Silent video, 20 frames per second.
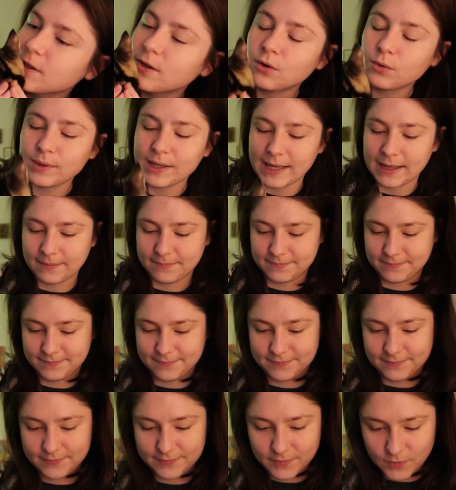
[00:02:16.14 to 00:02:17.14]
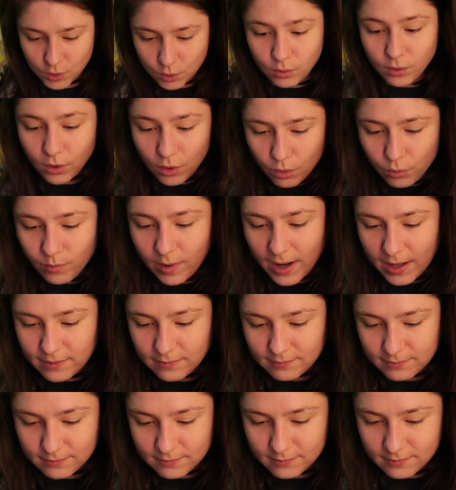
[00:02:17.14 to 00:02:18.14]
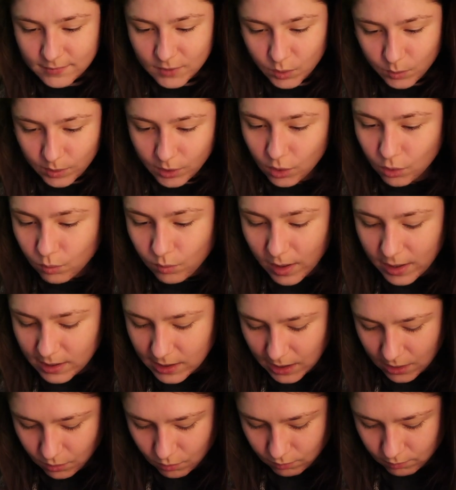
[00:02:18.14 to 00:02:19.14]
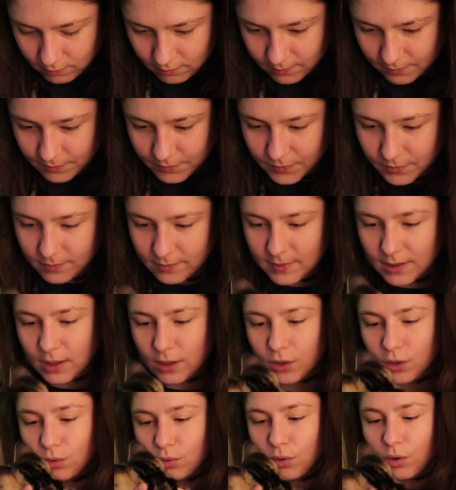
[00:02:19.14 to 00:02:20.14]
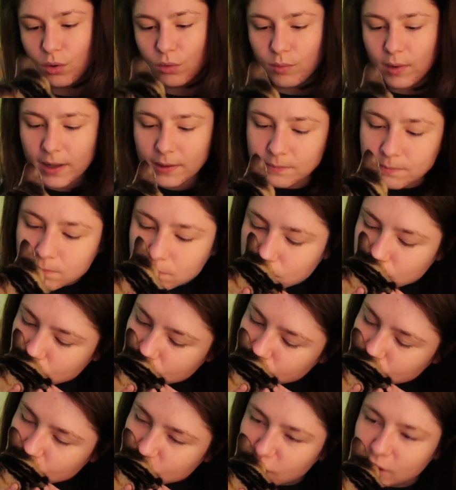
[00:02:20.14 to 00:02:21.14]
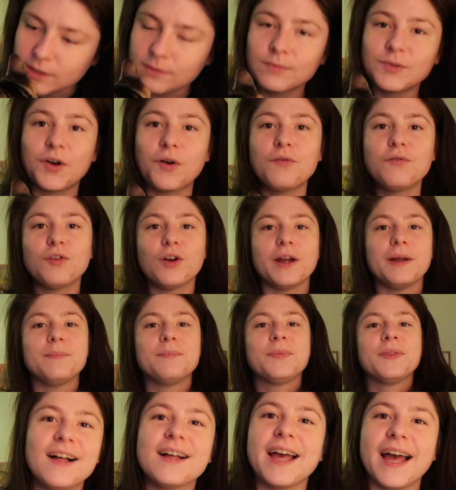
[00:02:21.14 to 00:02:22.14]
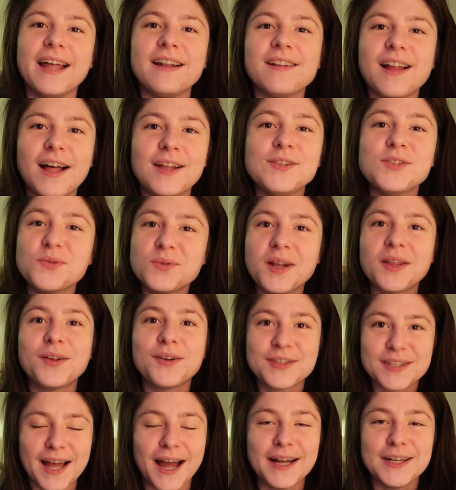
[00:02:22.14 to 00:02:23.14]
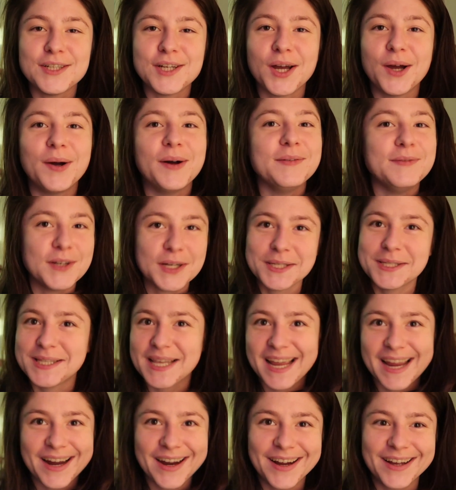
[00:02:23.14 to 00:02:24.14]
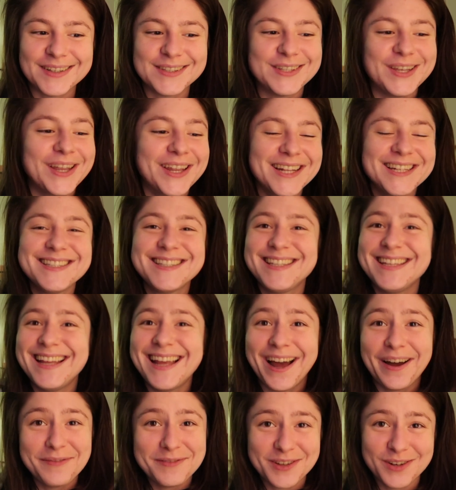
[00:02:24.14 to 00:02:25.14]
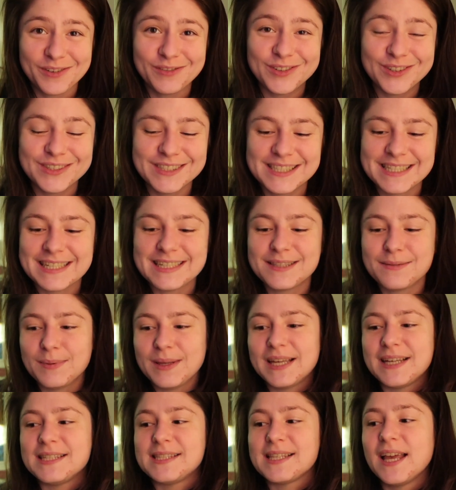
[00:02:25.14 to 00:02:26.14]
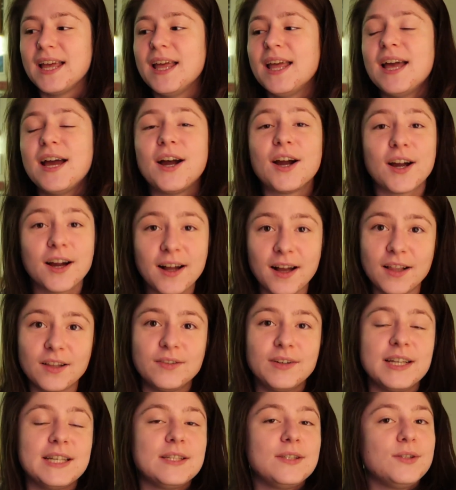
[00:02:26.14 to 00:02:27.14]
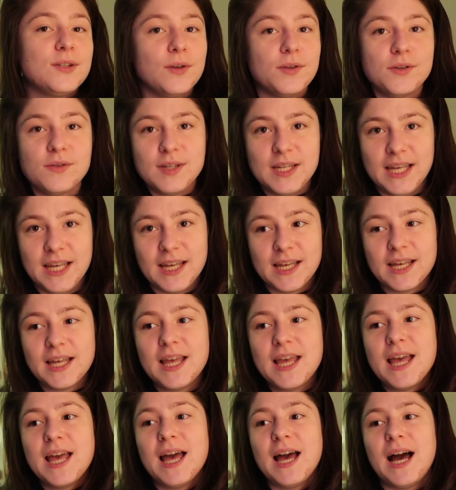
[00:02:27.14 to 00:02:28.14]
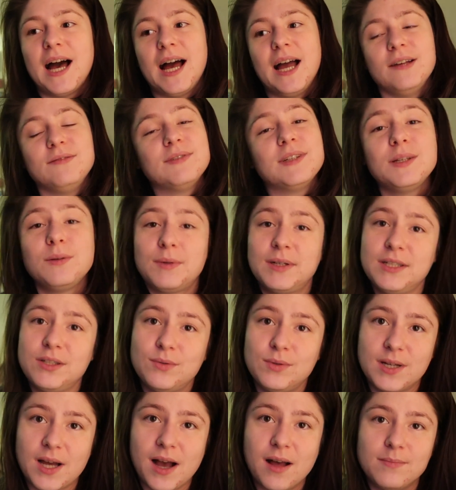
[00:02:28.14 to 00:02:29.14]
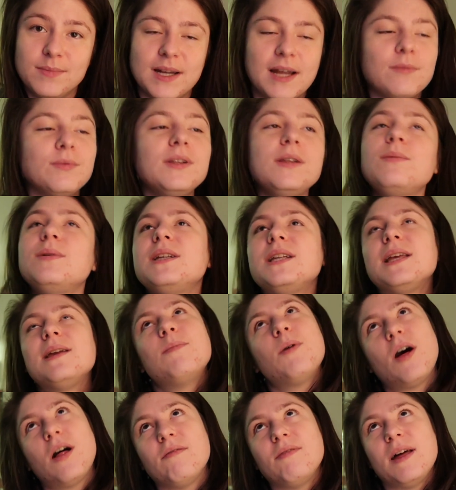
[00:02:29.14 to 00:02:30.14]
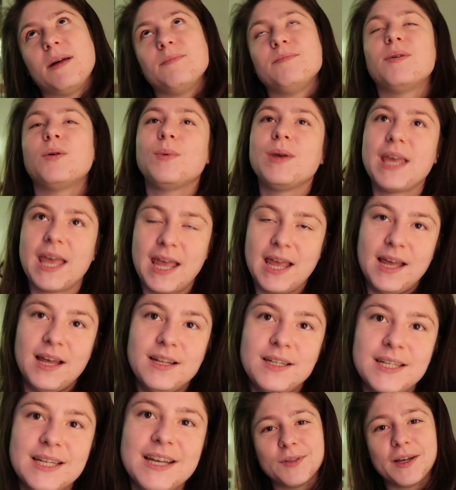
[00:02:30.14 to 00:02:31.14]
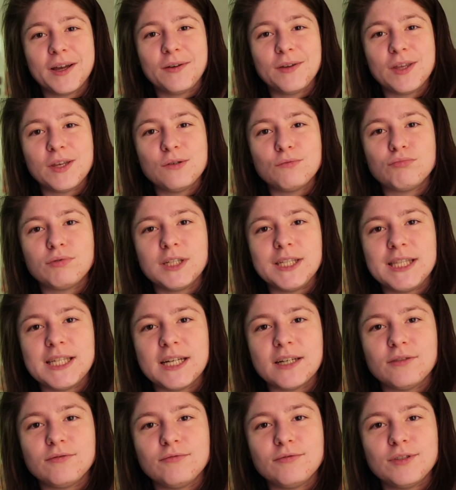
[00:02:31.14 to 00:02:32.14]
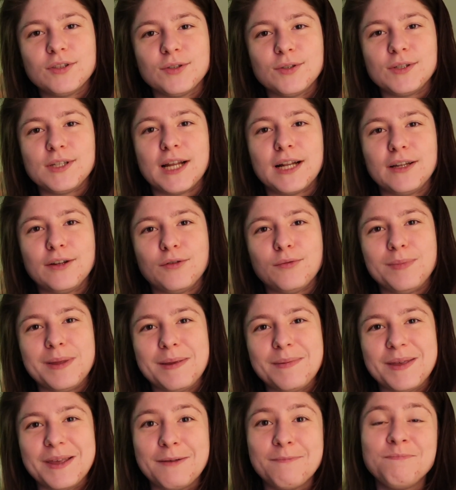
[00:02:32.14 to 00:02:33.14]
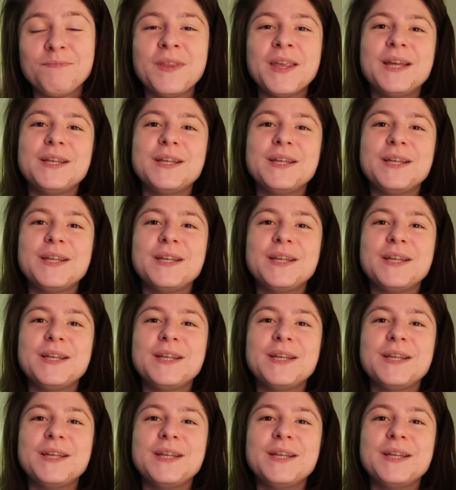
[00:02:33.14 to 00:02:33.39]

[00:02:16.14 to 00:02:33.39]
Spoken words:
Okay, you can go run. You wanna go run now? You can go run. Go for it. Again, I'll do another slideshow of just Sahara so you can see how beautiful she is, because her coloring is so unique. I really wanted to adopt. I really wanted to keep all of them, but we can't. Look how cute right there. Look at that little baby.